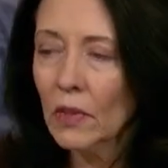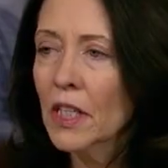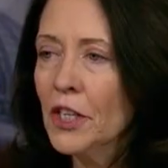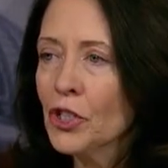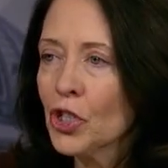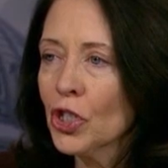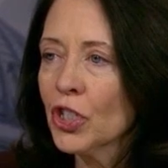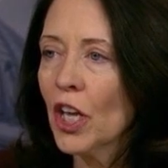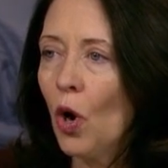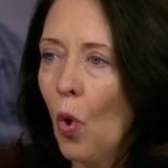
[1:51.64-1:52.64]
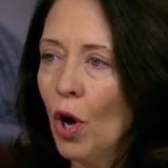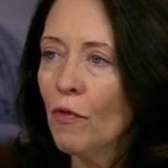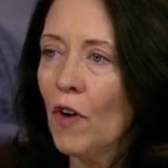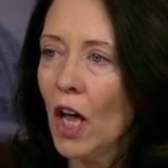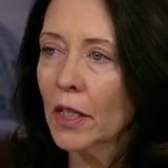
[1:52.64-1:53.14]
it ensures that oil
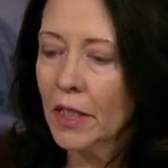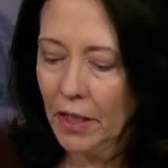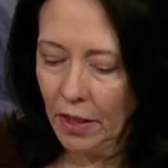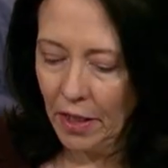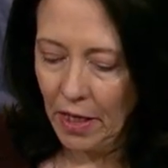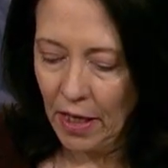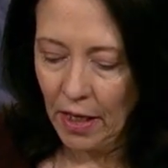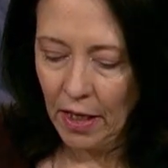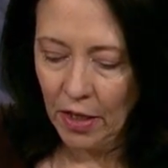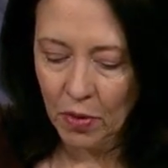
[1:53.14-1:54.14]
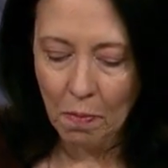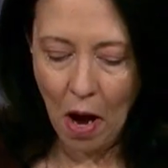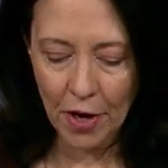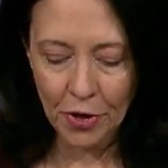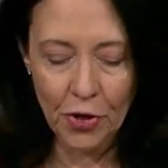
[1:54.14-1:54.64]
volatility is
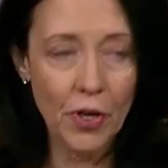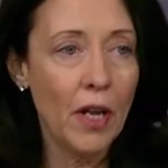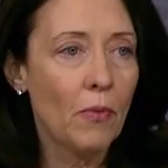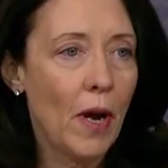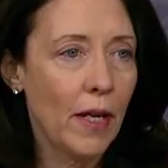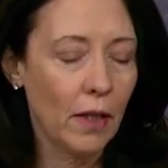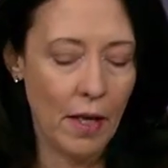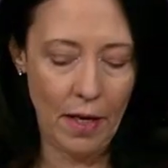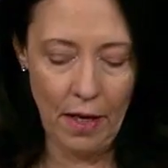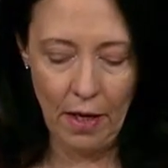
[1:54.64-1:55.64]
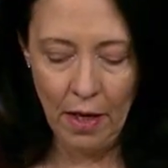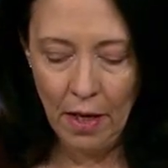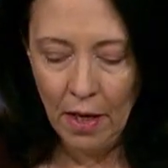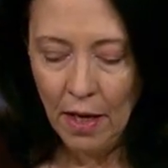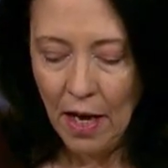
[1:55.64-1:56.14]
monitored and regulated
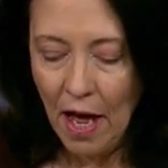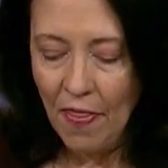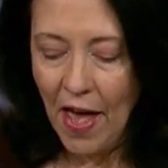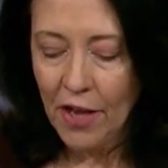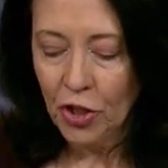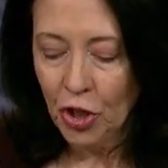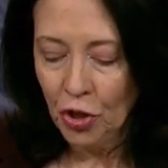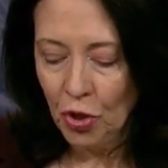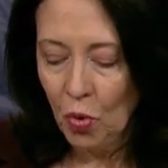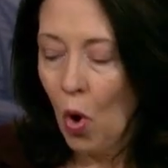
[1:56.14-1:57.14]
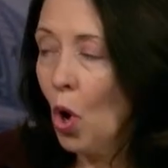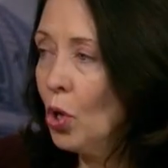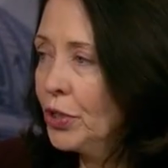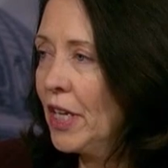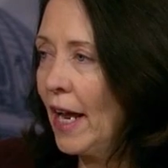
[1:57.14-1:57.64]
and that too,
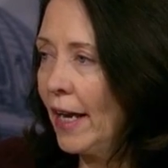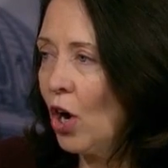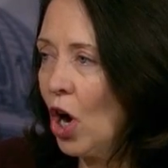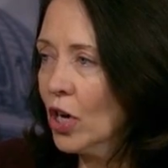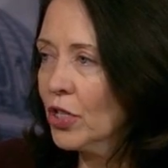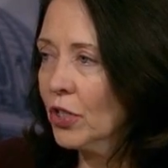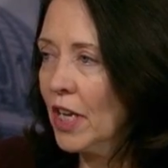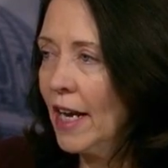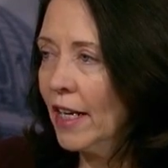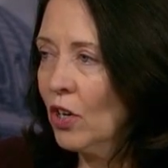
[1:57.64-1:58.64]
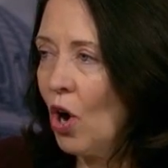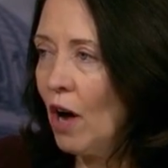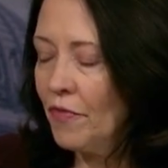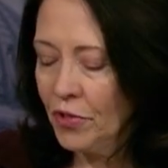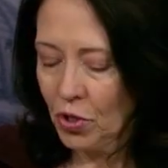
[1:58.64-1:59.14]
old tank cars are taken
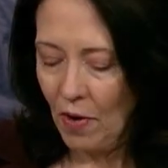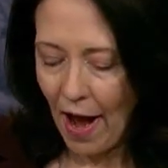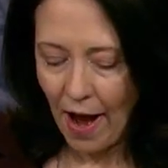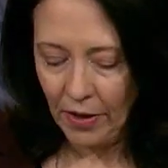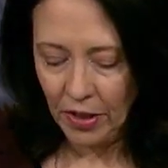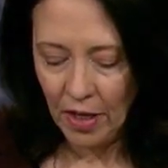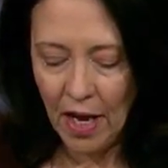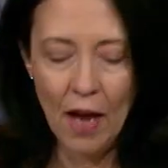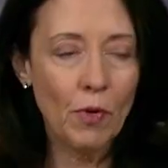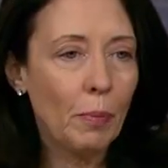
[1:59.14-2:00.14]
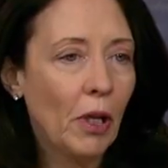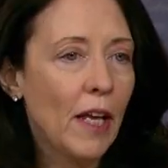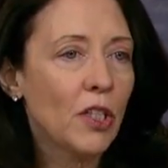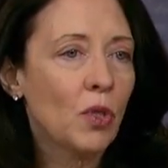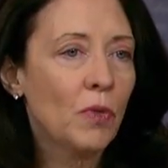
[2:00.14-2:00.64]
off the tracks and
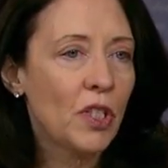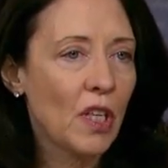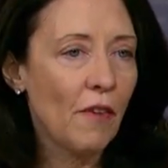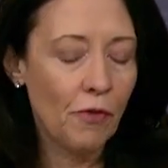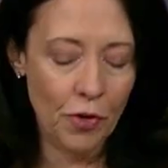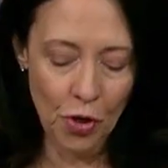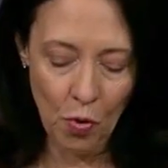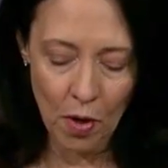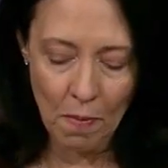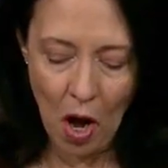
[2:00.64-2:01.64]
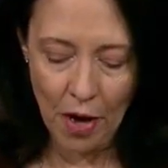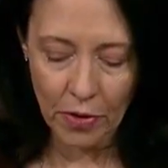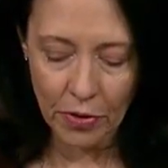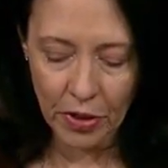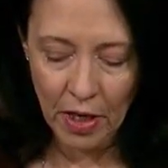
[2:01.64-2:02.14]
replaced with safer, newer
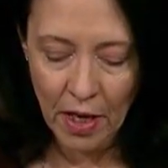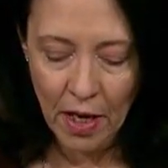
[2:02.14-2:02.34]
models.